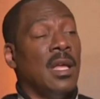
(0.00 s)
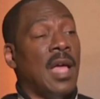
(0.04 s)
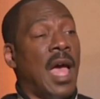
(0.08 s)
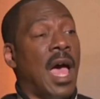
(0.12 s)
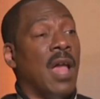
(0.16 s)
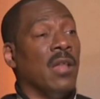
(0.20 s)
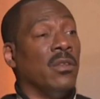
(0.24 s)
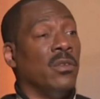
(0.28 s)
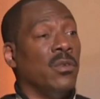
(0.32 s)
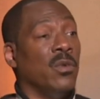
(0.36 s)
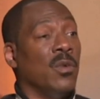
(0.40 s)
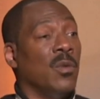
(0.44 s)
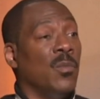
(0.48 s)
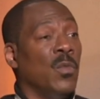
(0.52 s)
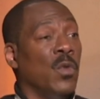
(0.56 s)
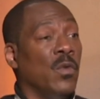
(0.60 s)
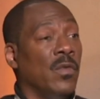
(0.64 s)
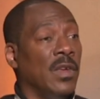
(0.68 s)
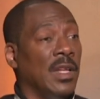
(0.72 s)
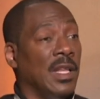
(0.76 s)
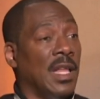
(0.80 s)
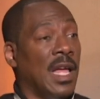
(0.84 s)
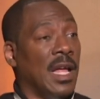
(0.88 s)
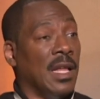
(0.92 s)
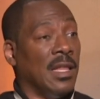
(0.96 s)
I'll do a
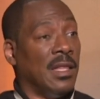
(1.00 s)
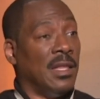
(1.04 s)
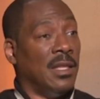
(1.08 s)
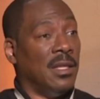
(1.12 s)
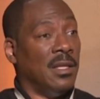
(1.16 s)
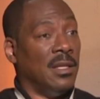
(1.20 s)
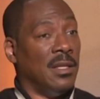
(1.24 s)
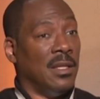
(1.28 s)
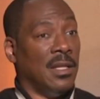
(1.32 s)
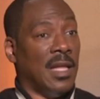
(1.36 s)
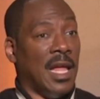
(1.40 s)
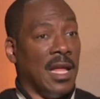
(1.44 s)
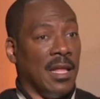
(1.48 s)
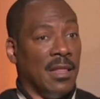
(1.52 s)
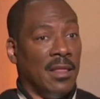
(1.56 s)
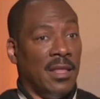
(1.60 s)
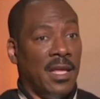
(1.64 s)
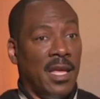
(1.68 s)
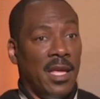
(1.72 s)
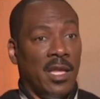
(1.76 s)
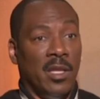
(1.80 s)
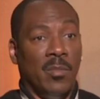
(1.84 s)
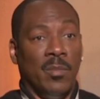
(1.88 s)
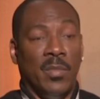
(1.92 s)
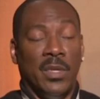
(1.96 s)
movie like like
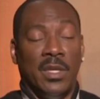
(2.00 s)
then.